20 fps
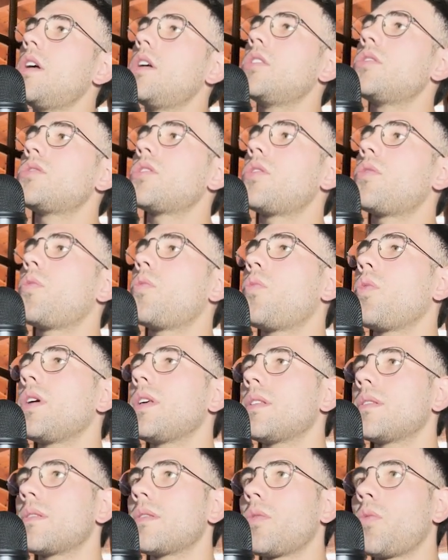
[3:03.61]
So
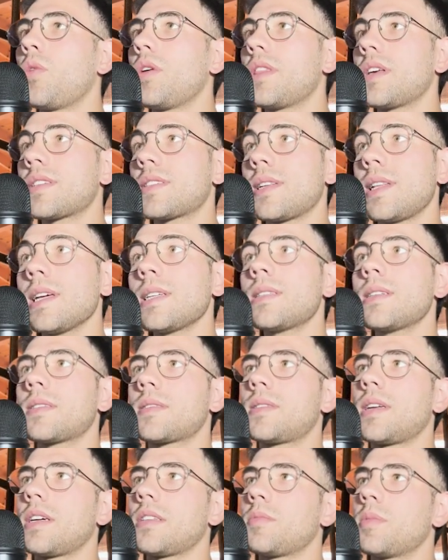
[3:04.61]
with a select
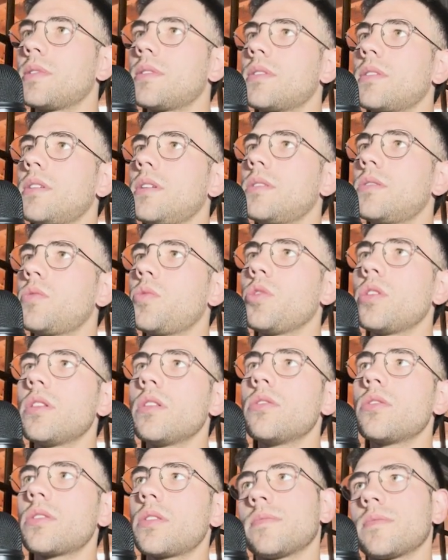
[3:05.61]
statement, it will
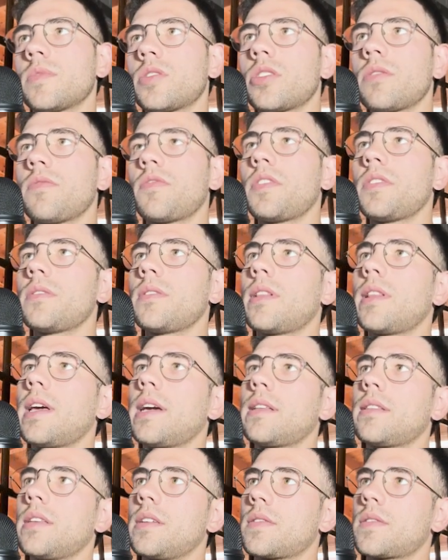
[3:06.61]
look something
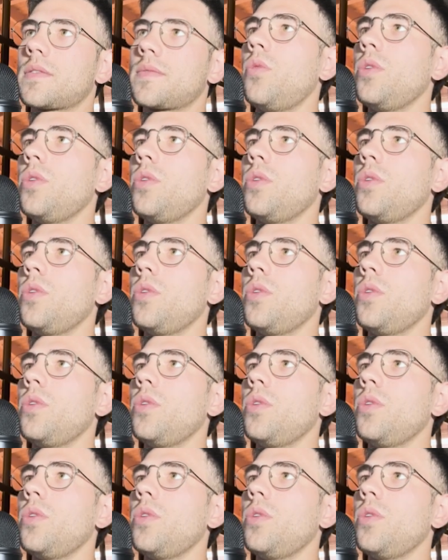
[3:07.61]
like this.